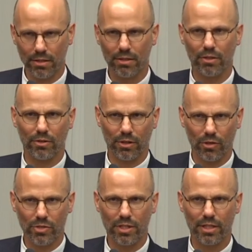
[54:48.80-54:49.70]
you know
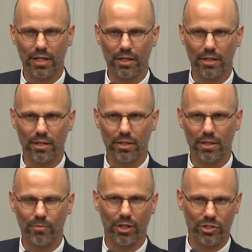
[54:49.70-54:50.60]
close to the end of the,
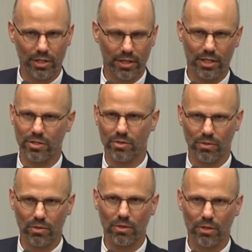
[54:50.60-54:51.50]
the project things
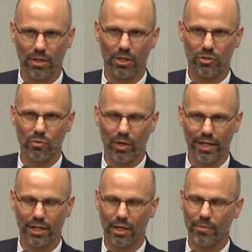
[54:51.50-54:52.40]
uh, do
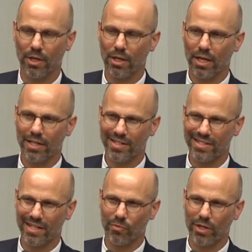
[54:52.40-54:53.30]
wind up as i
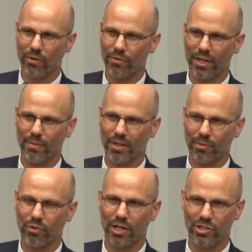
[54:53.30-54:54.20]
said we don't think about the
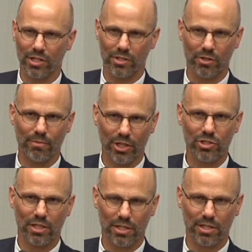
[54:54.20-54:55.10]
project so much
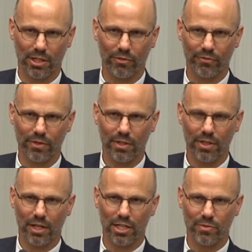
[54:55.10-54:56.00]
itself
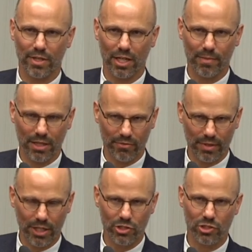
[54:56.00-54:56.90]
as we think about the
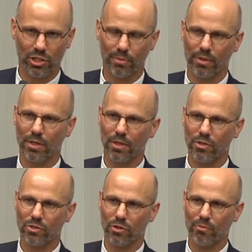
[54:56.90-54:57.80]
relationship.
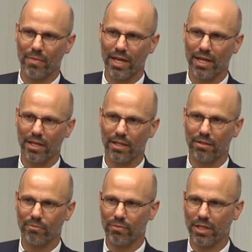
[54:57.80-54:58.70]
So there
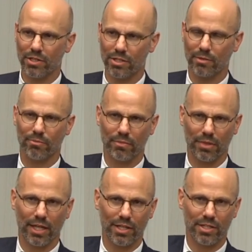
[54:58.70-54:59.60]
may be some
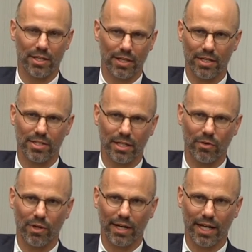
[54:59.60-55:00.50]
legacy things that
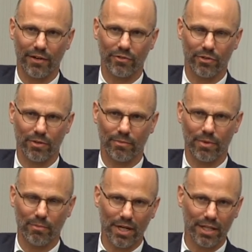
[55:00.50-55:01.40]
go on after the,
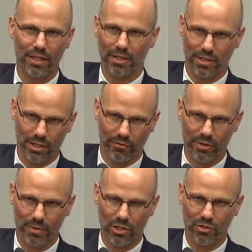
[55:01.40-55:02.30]
the money itself
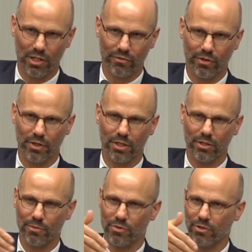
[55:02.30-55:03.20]
is being transferred in
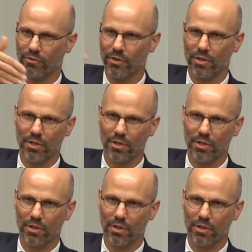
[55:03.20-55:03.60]
terms of